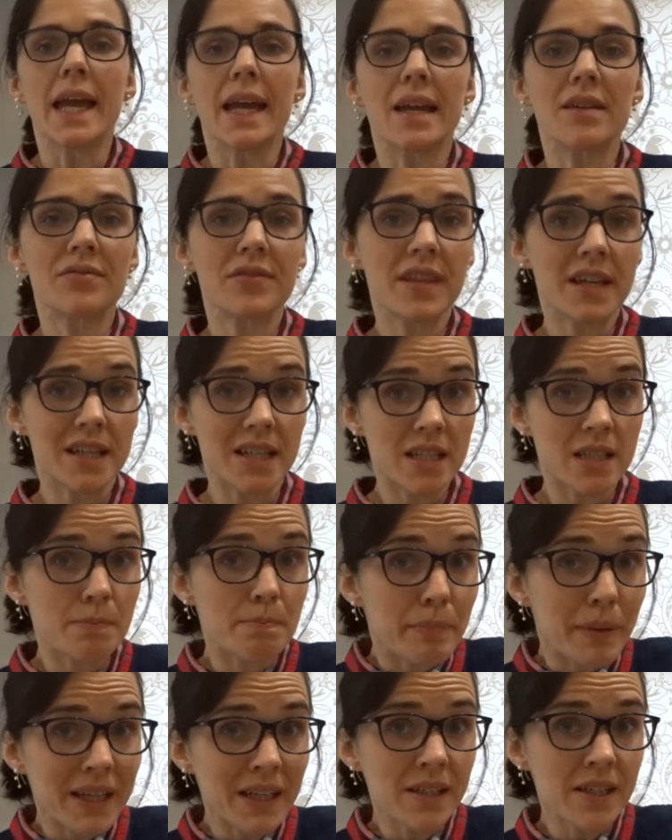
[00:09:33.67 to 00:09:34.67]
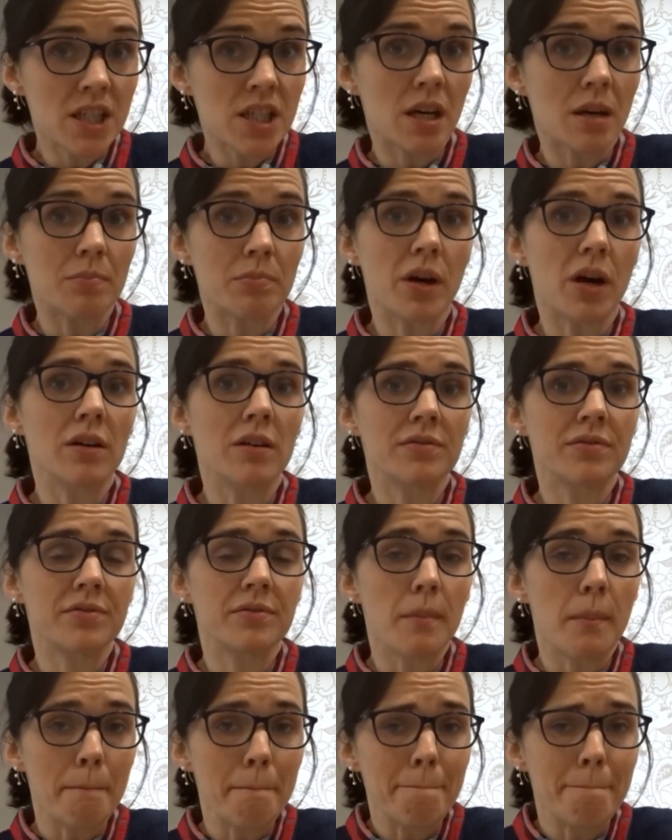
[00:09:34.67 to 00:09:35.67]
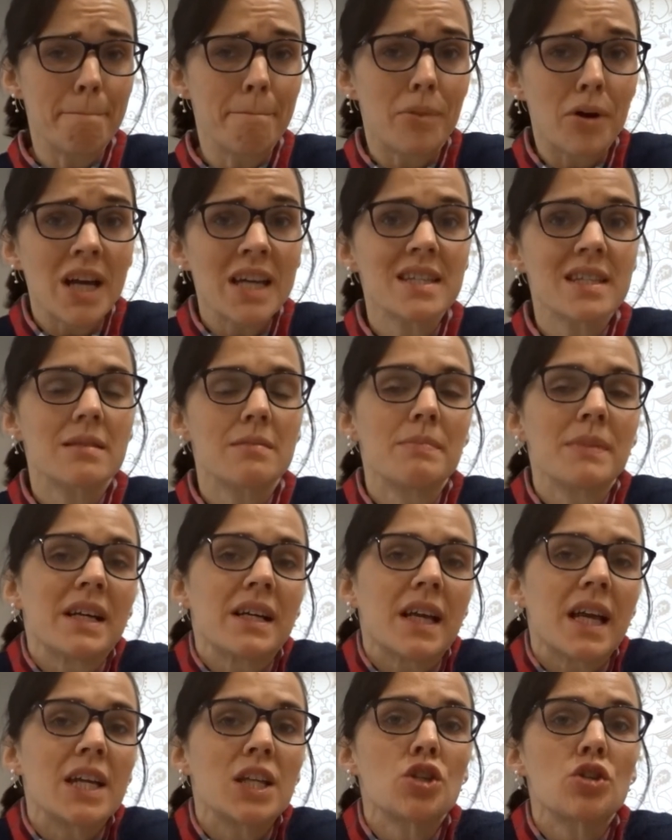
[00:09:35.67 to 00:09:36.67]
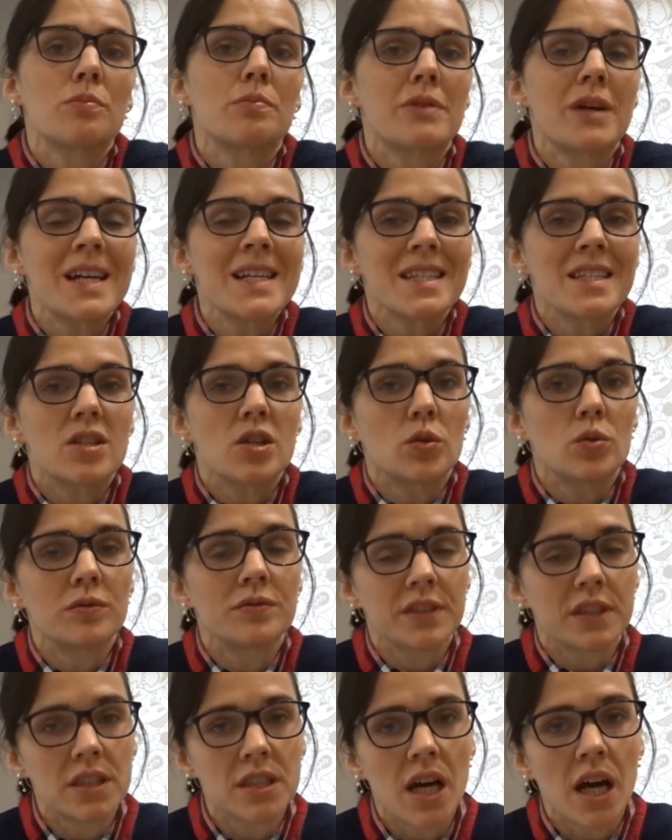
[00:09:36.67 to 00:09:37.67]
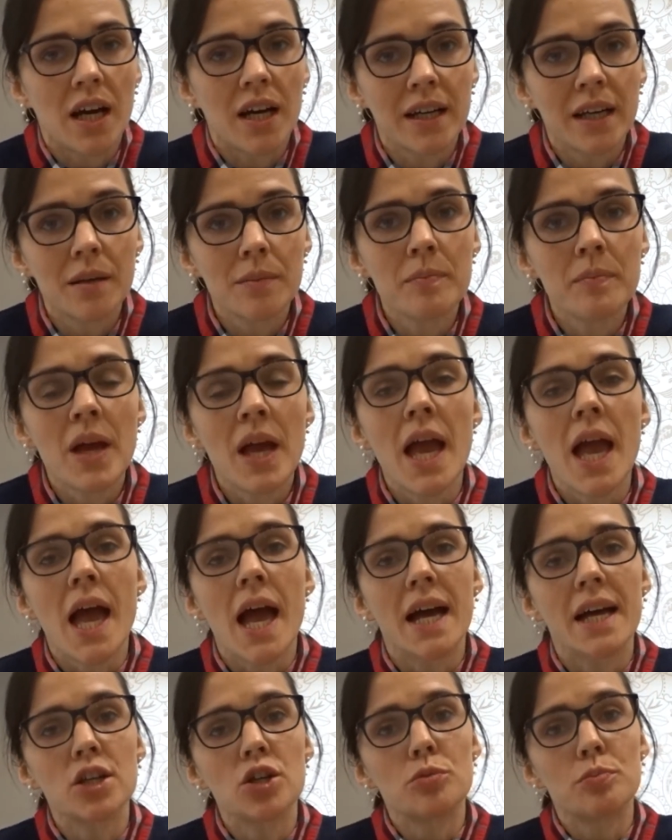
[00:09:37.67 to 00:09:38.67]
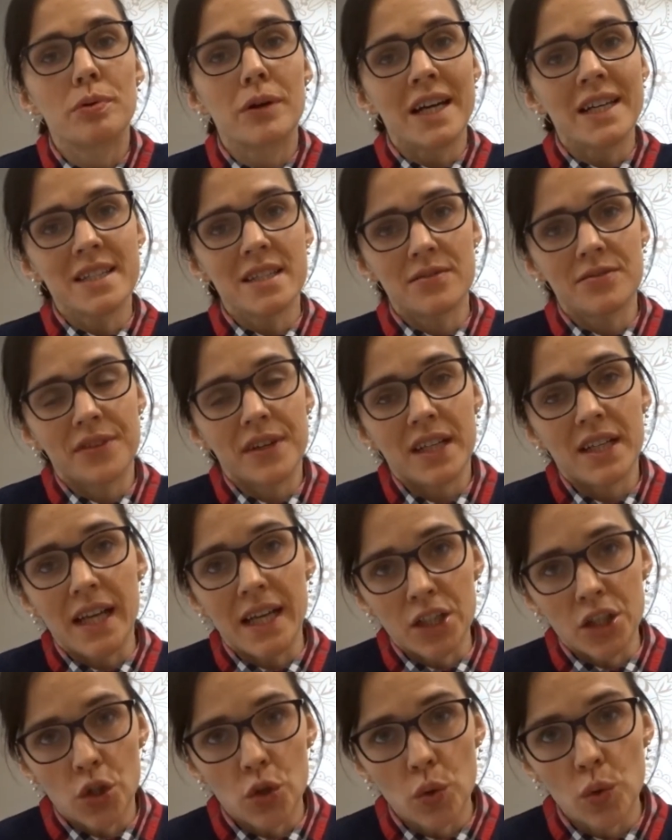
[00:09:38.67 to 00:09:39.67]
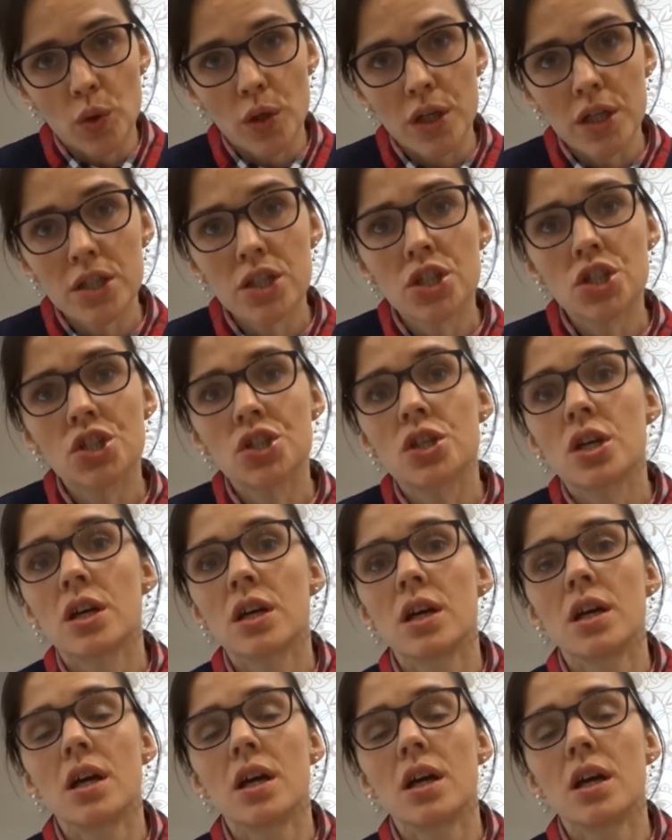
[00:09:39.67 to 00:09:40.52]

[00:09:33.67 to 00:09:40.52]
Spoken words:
If there is built up of breast milk in your breasts over time and your breasts feel engorged,